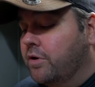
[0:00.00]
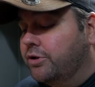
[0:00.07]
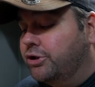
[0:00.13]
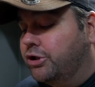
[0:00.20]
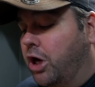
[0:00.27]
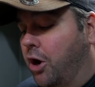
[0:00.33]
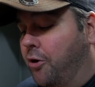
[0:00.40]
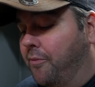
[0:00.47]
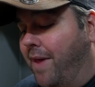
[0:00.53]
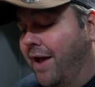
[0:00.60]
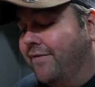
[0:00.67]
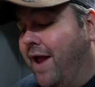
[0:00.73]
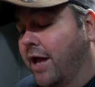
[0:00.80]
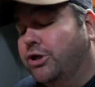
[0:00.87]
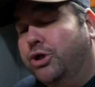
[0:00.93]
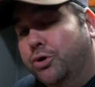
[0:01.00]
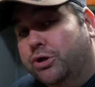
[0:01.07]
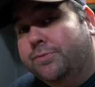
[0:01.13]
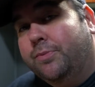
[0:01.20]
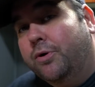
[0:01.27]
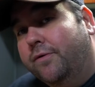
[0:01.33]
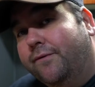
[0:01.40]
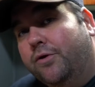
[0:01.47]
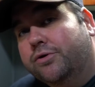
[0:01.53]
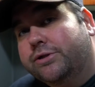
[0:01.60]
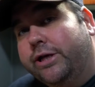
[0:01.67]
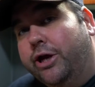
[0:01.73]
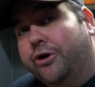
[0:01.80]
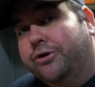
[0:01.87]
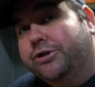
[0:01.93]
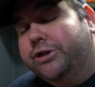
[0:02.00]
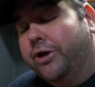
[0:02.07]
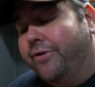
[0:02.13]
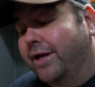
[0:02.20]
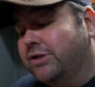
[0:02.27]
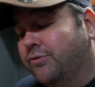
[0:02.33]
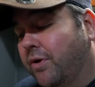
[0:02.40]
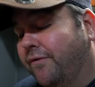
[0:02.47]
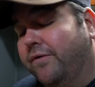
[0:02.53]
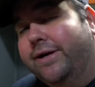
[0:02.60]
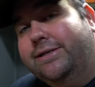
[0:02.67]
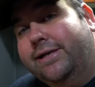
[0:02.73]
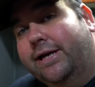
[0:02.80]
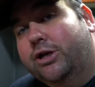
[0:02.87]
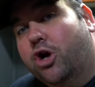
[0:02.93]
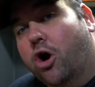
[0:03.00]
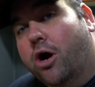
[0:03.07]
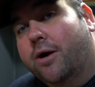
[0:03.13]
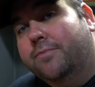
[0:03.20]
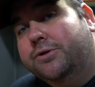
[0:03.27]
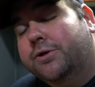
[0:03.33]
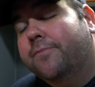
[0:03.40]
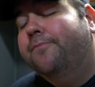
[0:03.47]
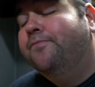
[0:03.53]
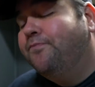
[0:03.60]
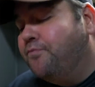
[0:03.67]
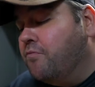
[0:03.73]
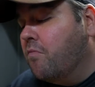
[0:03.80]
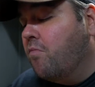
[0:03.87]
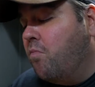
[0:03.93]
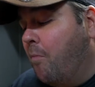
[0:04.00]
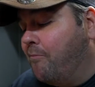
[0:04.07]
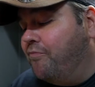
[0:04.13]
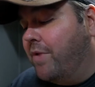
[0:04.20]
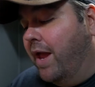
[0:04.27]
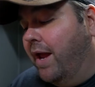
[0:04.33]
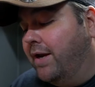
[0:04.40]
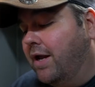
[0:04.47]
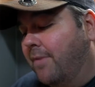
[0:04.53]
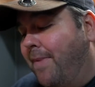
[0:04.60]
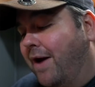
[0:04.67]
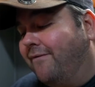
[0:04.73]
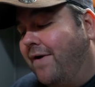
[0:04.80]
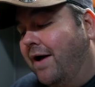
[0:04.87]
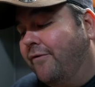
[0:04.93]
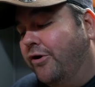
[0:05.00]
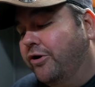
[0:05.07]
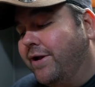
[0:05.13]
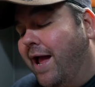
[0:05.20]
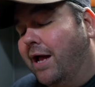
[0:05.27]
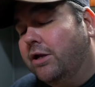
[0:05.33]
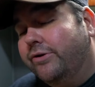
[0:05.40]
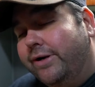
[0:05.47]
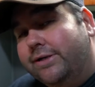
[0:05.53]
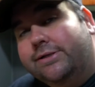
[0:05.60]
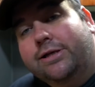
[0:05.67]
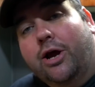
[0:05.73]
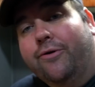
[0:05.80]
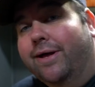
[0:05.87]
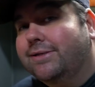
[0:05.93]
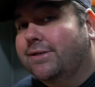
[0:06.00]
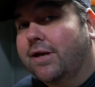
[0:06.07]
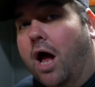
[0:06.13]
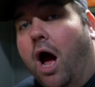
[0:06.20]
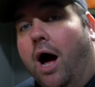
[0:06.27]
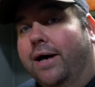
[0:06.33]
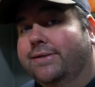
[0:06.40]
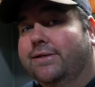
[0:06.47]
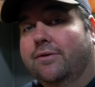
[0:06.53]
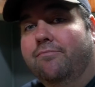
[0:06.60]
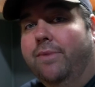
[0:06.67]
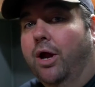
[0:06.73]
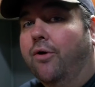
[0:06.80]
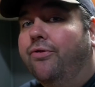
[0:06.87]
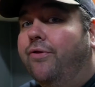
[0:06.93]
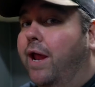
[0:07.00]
So I've got 2 spoonfuls here, so that's roughly 10 carbs and about 500 calories. So that's an awesome meal.